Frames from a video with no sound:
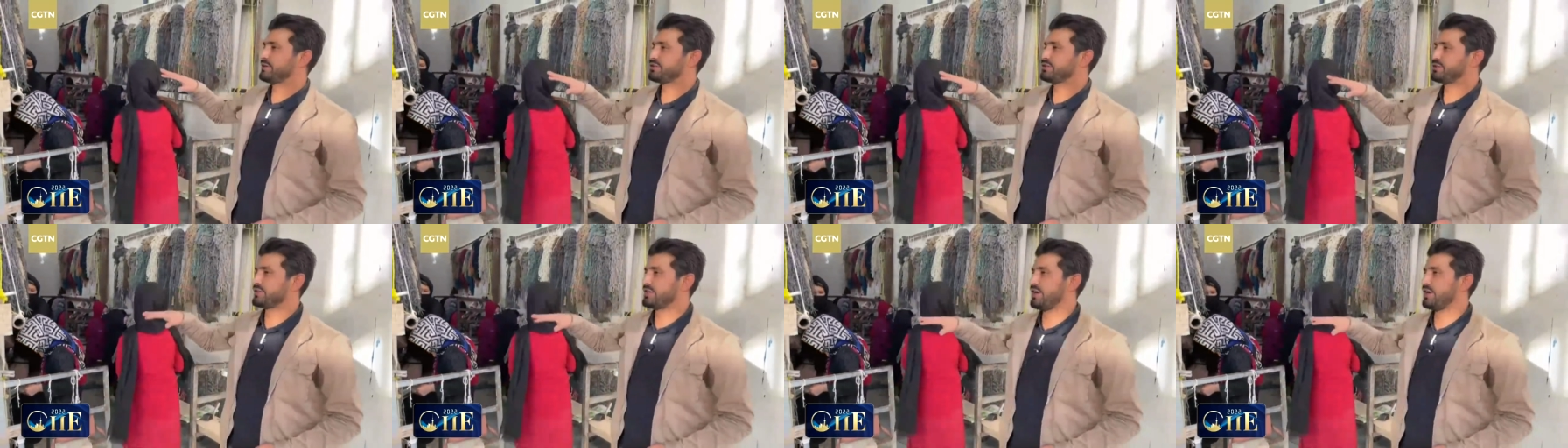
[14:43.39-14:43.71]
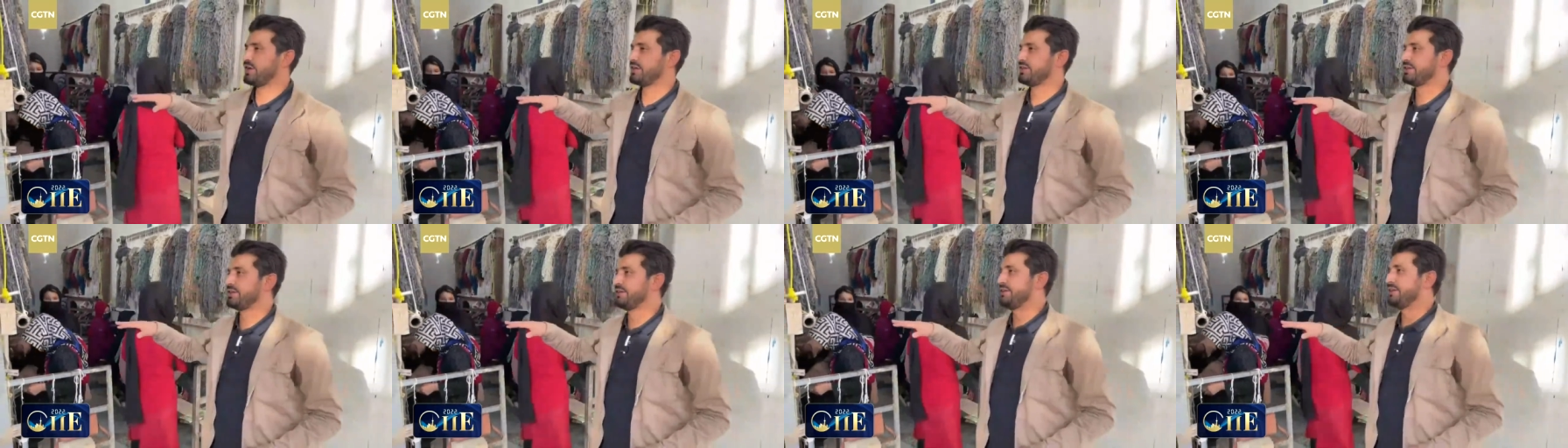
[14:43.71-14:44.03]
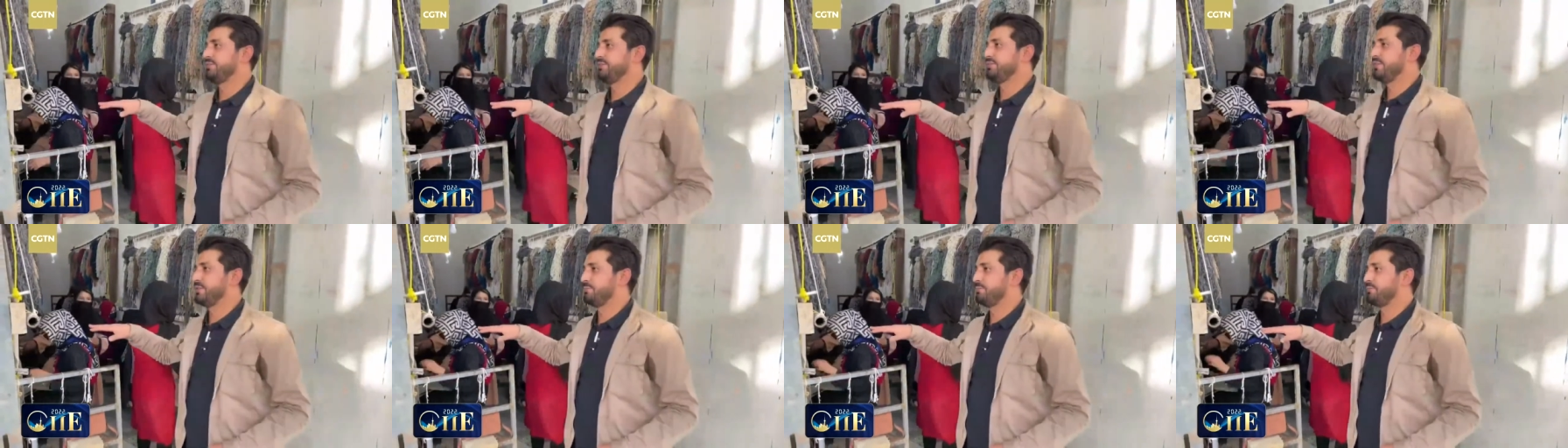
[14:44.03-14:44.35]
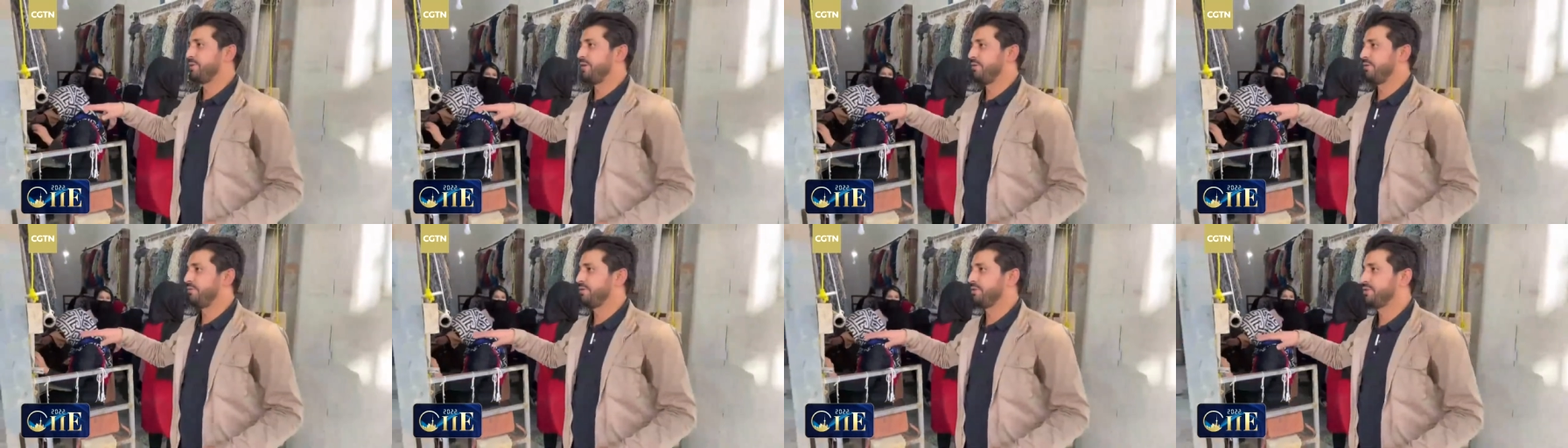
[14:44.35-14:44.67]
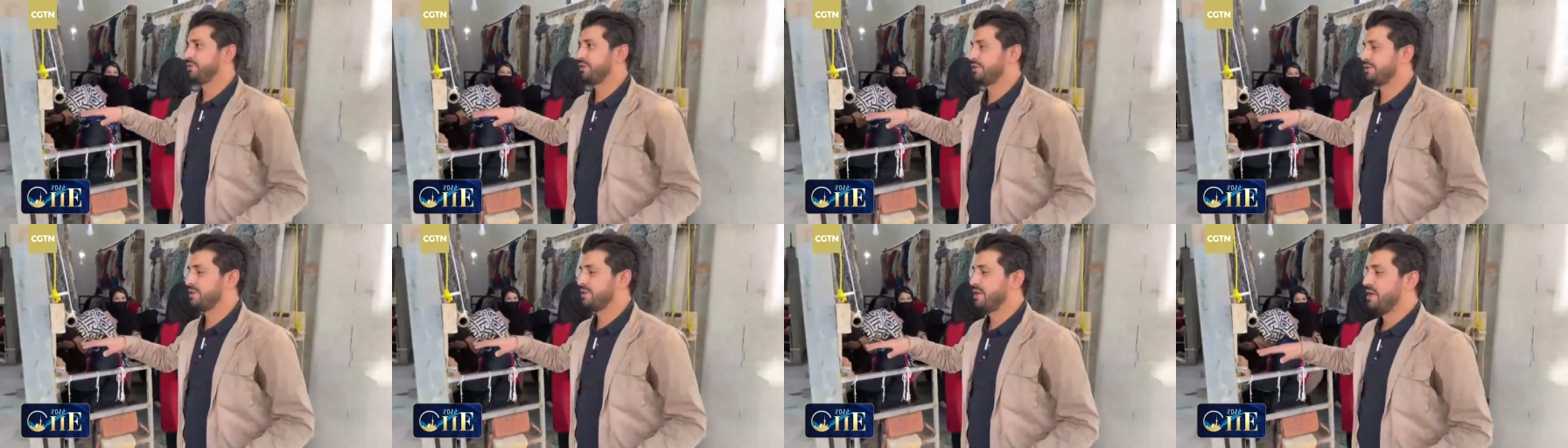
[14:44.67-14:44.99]
installed in different
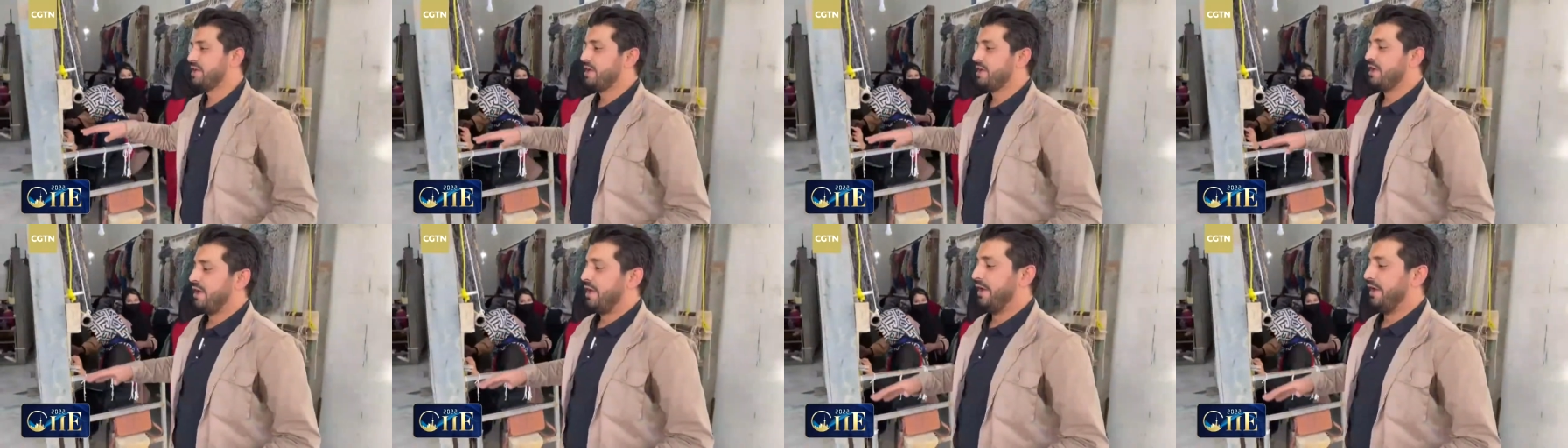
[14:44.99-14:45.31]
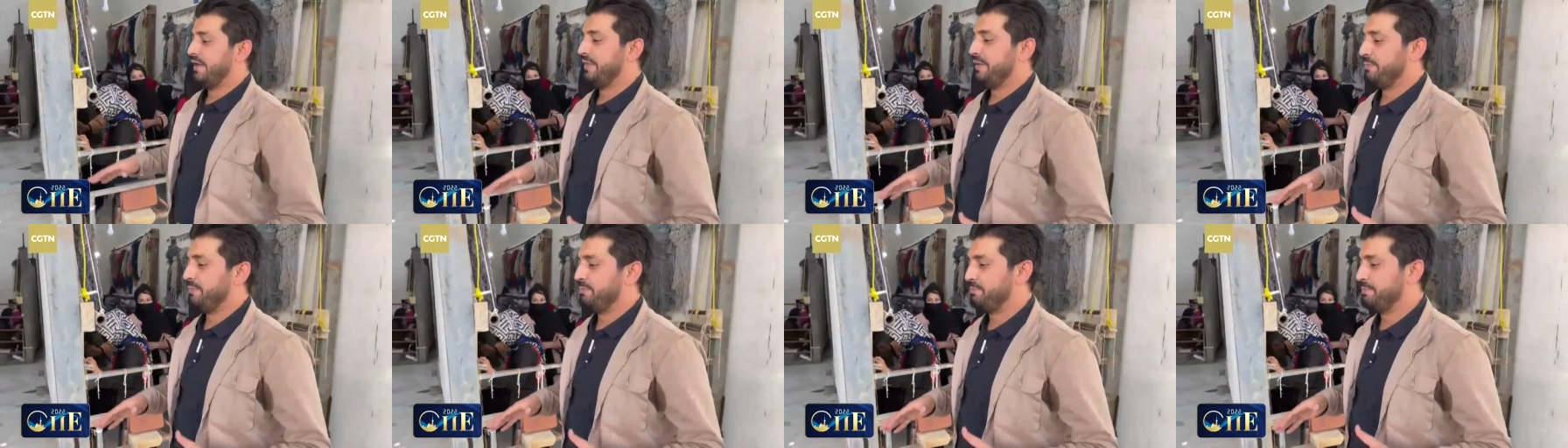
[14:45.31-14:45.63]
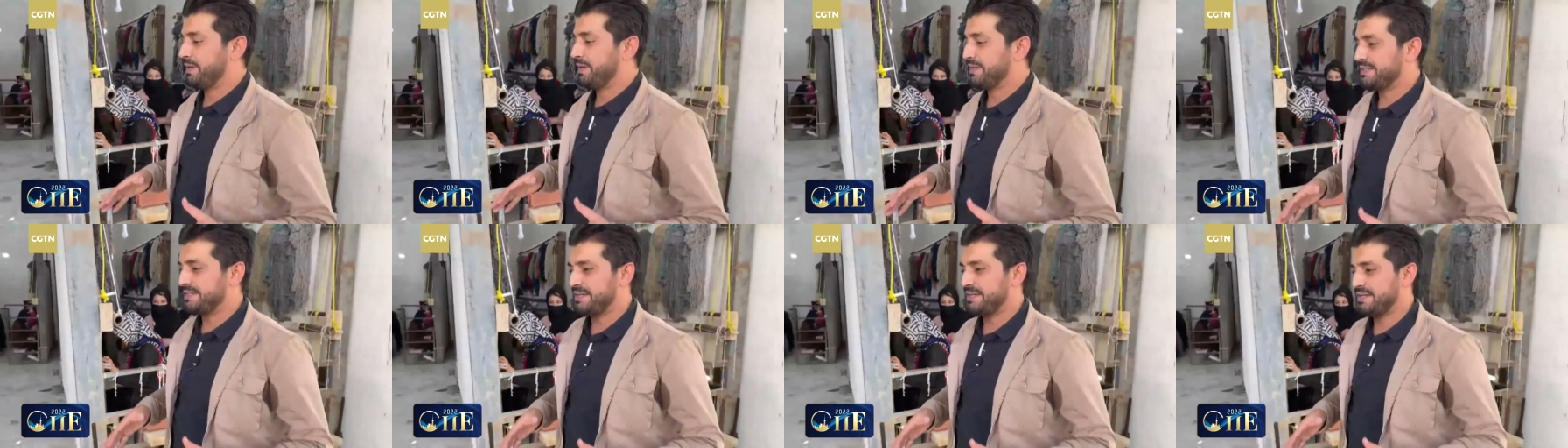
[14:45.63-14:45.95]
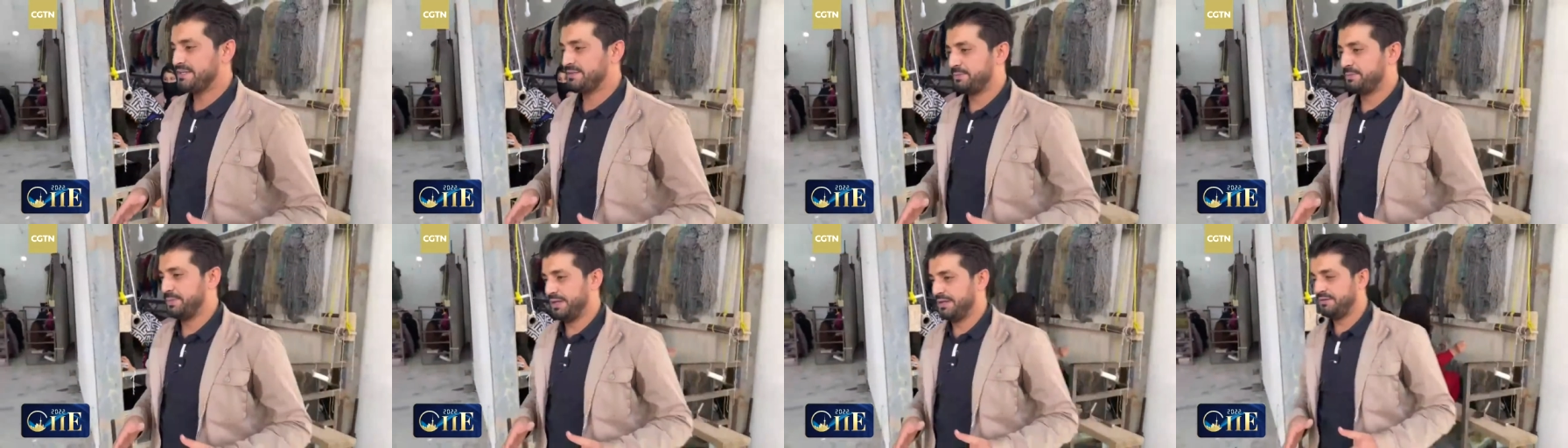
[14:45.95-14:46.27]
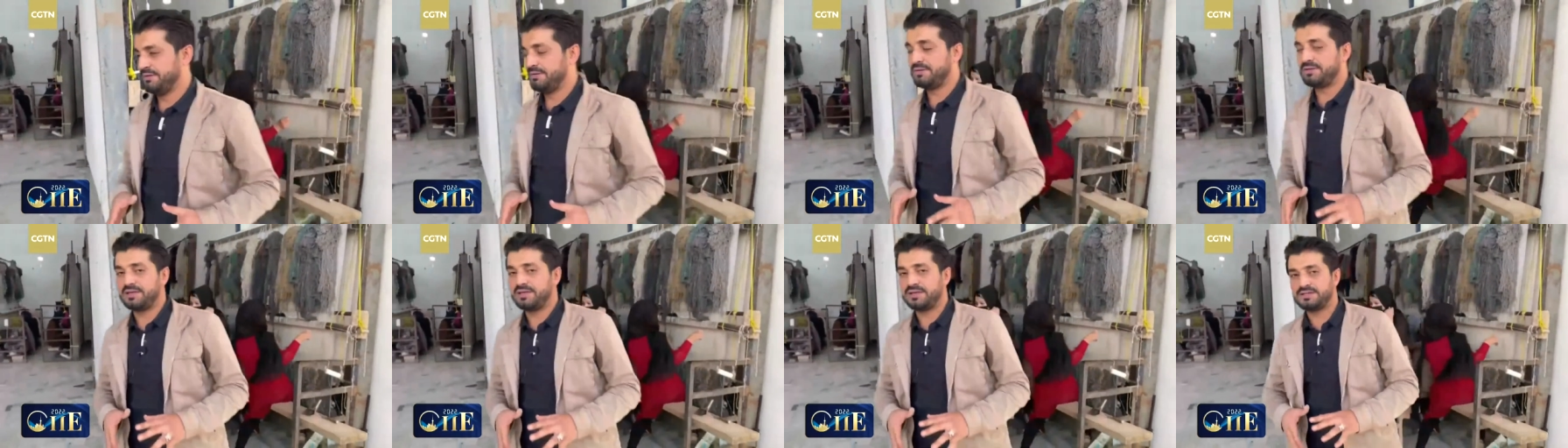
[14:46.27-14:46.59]
provinces. And the
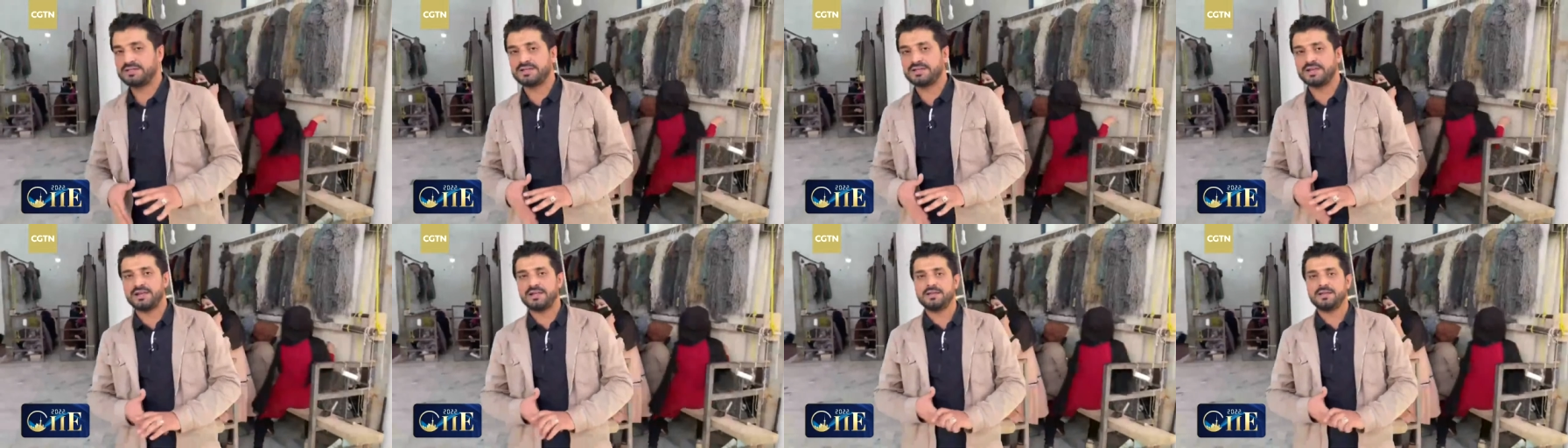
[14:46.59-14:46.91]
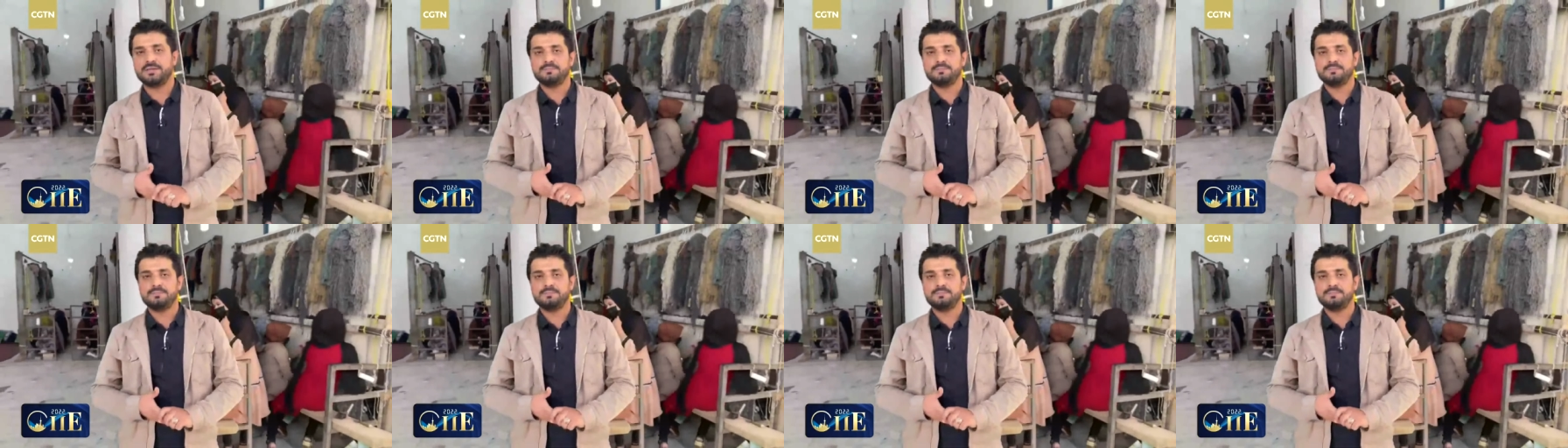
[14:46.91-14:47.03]
businessmen, they say